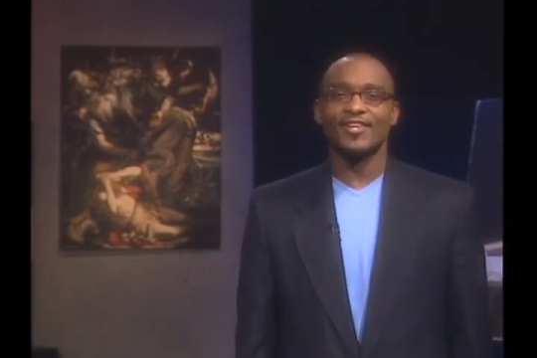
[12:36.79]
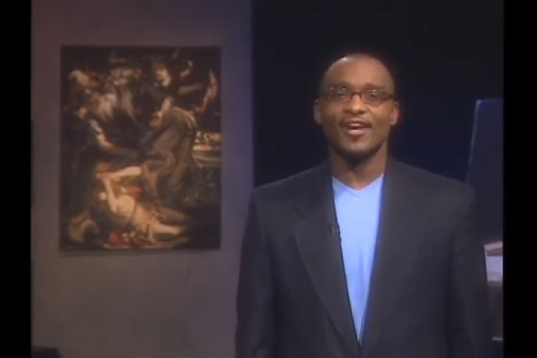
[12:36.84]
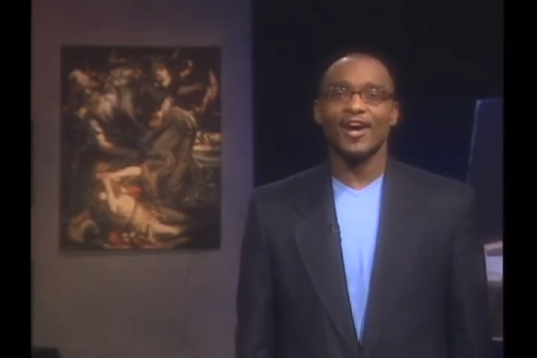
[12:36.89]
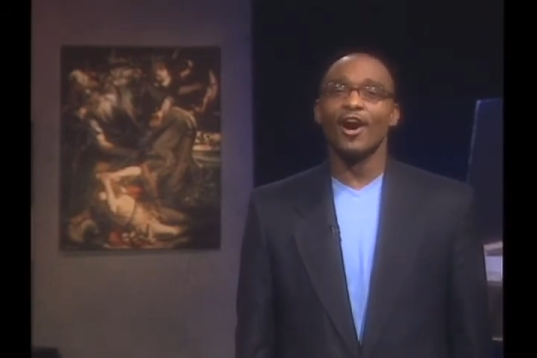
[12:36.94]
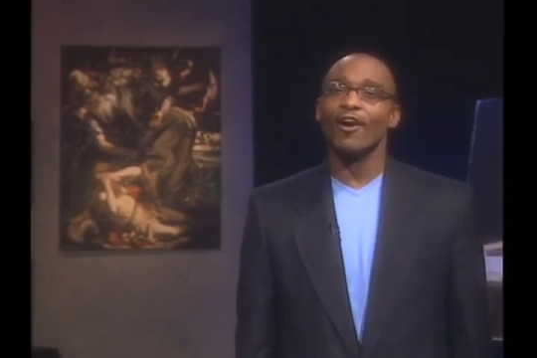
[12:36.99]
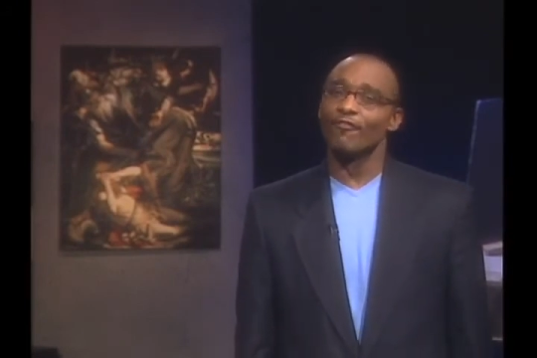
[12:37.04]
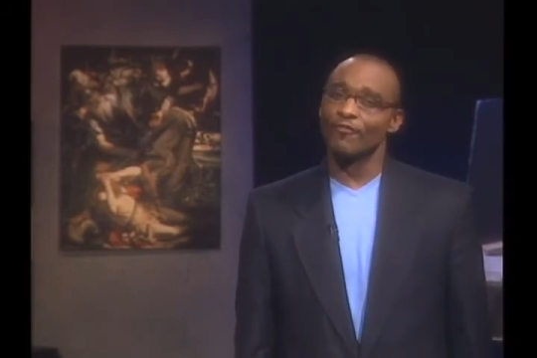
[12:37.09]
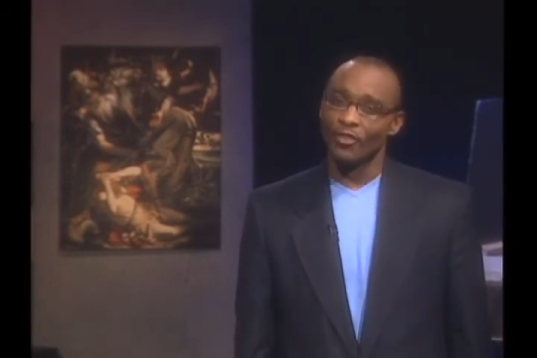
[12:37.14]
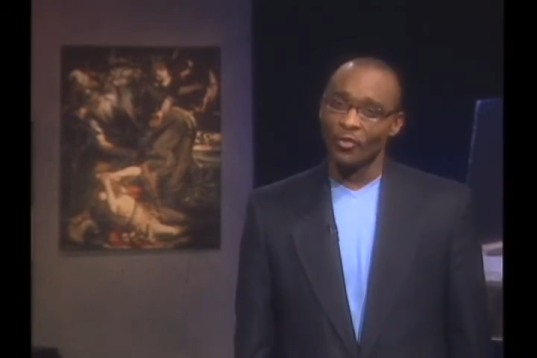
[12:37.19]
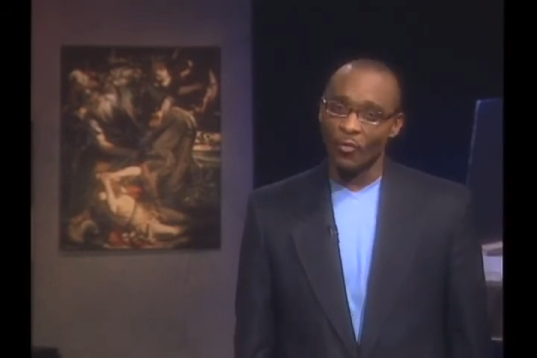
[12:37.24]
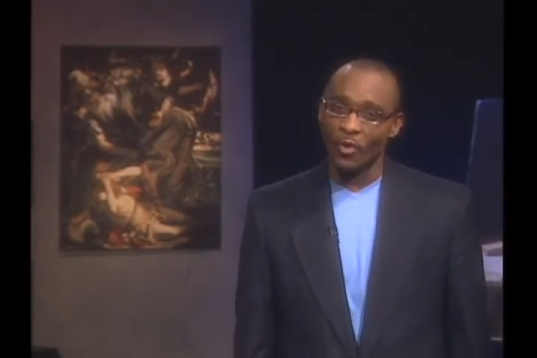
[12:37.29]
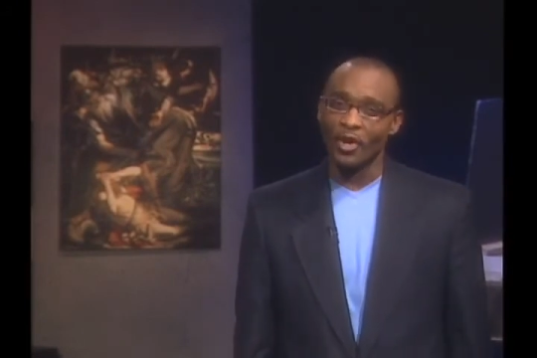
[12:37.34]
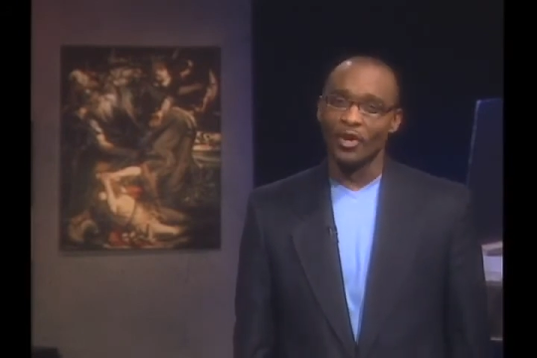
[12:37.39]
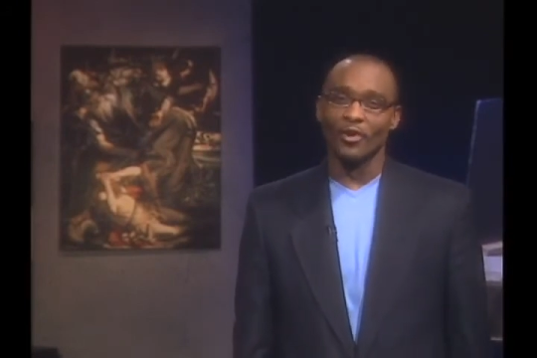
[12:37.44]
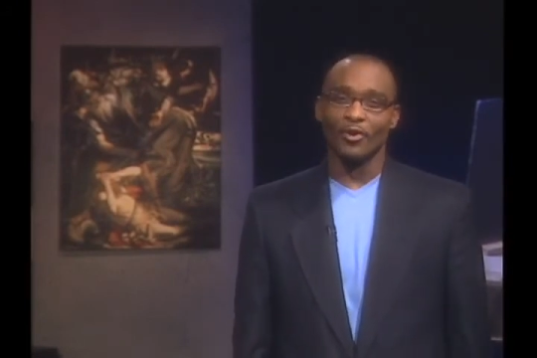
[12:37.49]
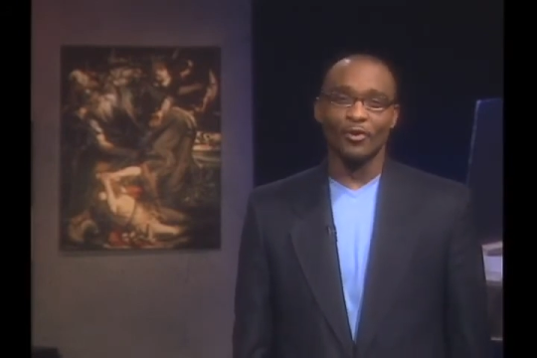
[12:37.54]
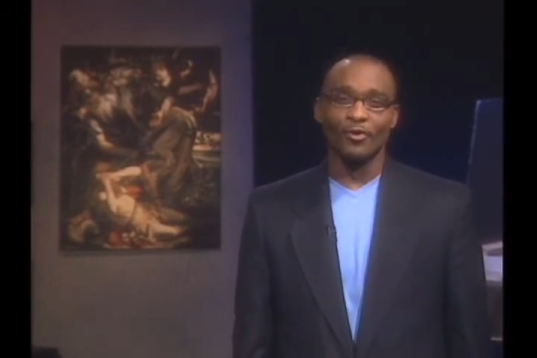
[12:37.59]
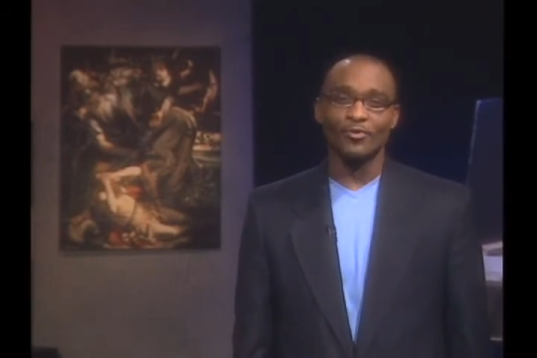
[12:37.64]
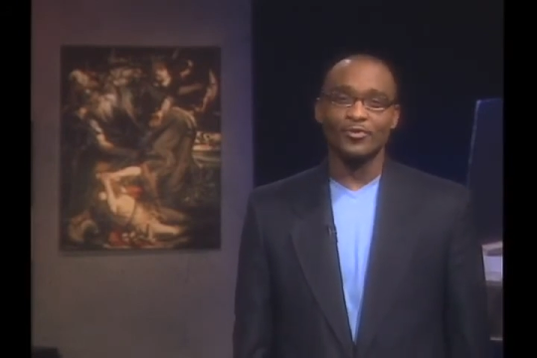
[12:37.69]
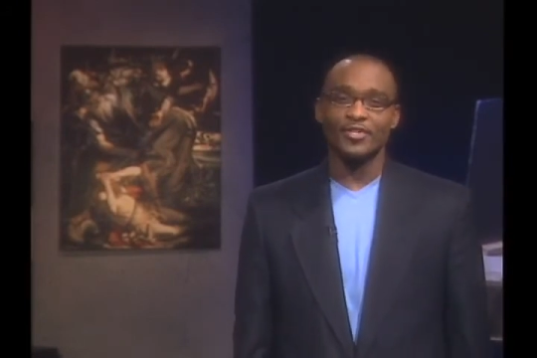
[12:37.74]
of the
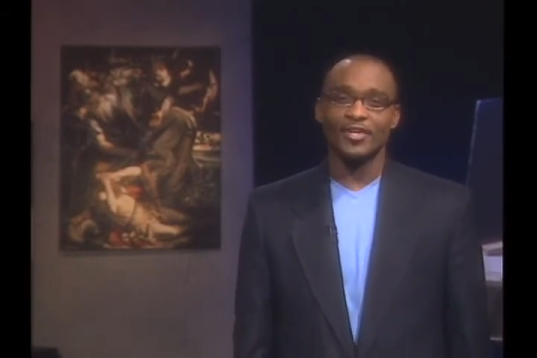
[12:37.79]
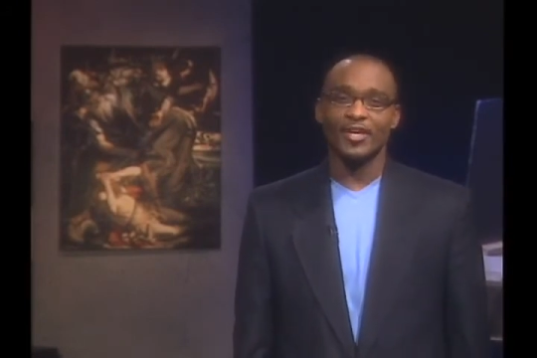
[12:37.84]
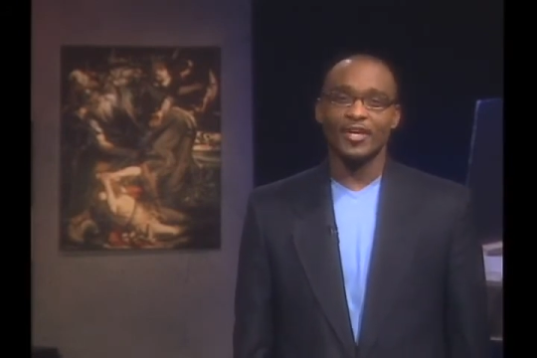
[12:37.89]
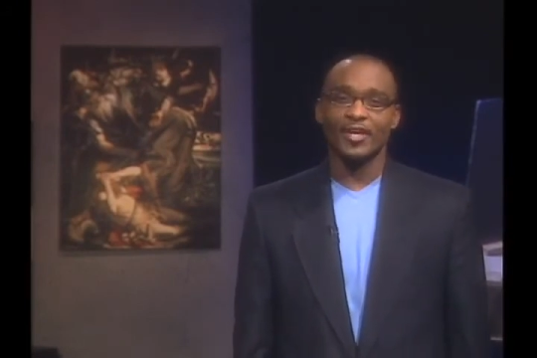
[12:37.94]
world.